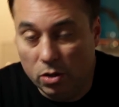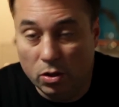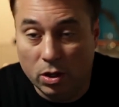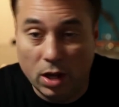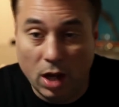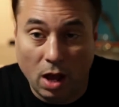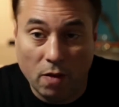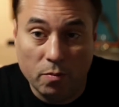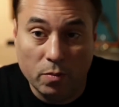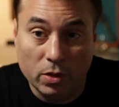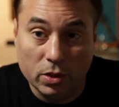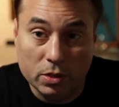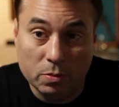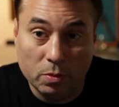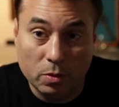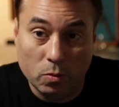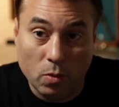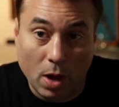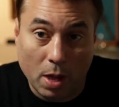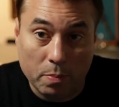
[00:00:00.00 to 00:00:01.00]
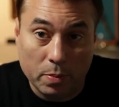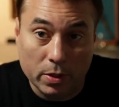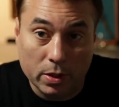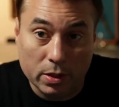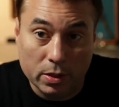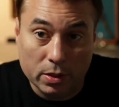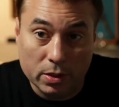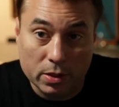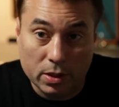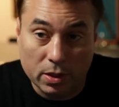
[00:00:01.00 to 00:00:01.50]
you could have multiple
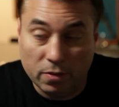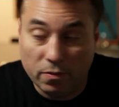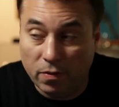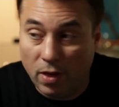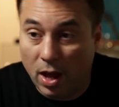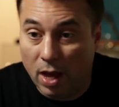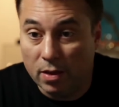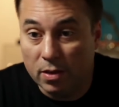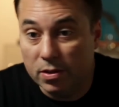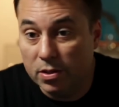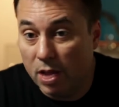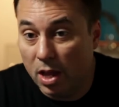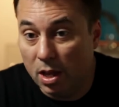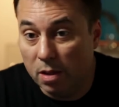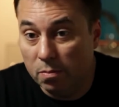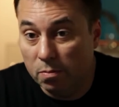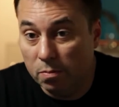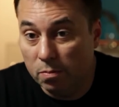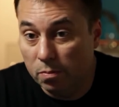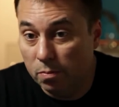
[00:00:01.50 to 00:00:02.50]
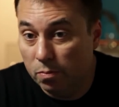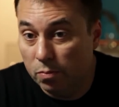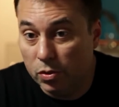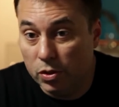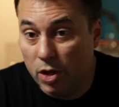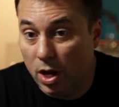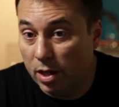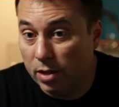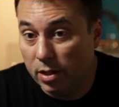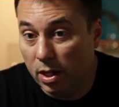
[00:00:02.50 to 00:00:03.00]
weapons that fire the same
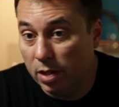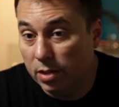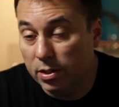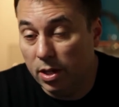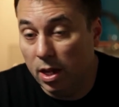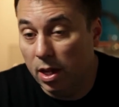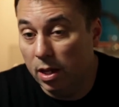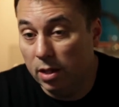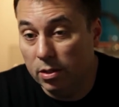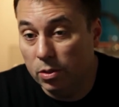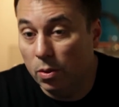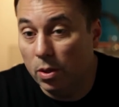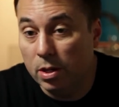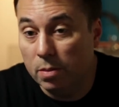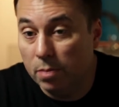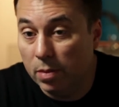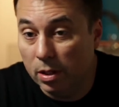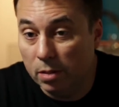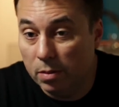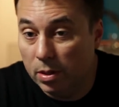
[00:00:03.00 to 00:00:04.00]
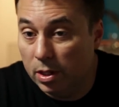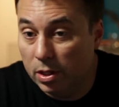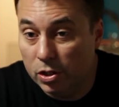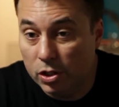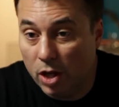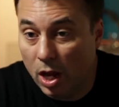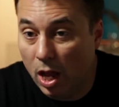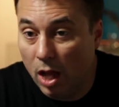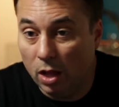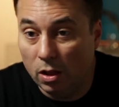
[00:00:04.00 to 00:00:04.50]
projectile, say a 20 millimeter
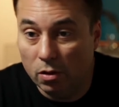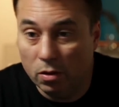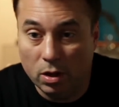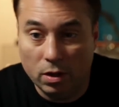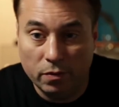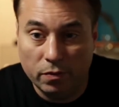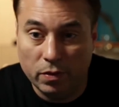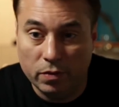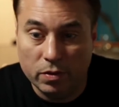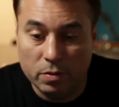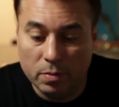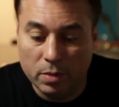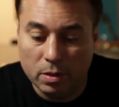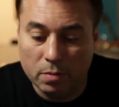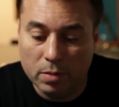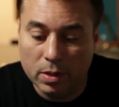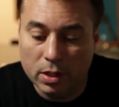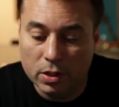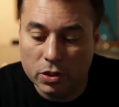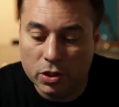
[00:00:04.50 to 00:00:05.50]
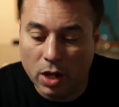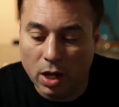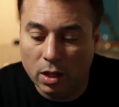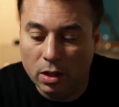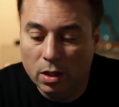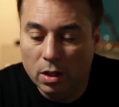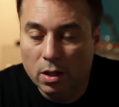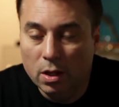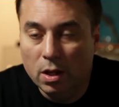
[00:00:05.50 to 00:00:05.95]
shell or a 50 millimeter shell,